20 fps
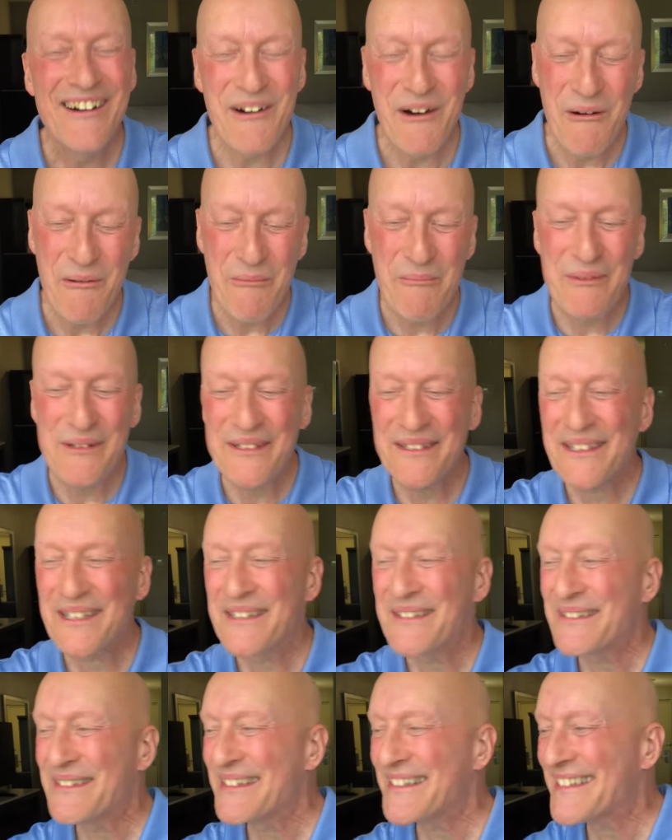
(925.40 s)
Open
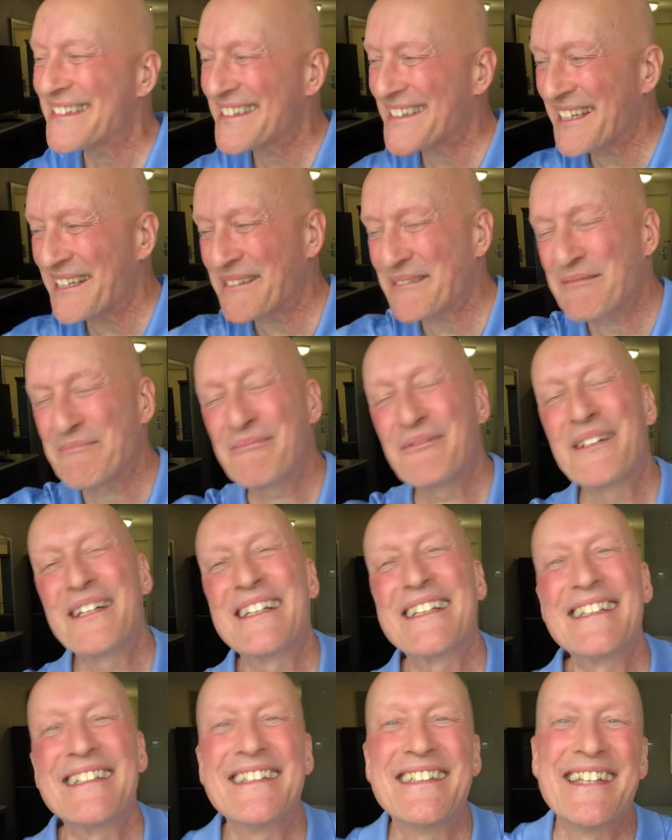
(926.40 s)
to it,
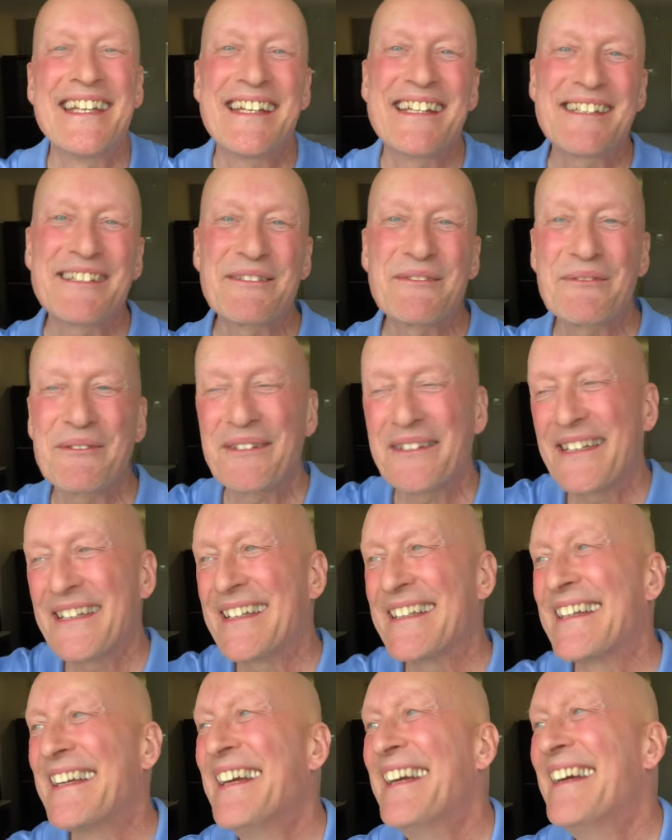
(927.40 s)
celebrate it, dance with it.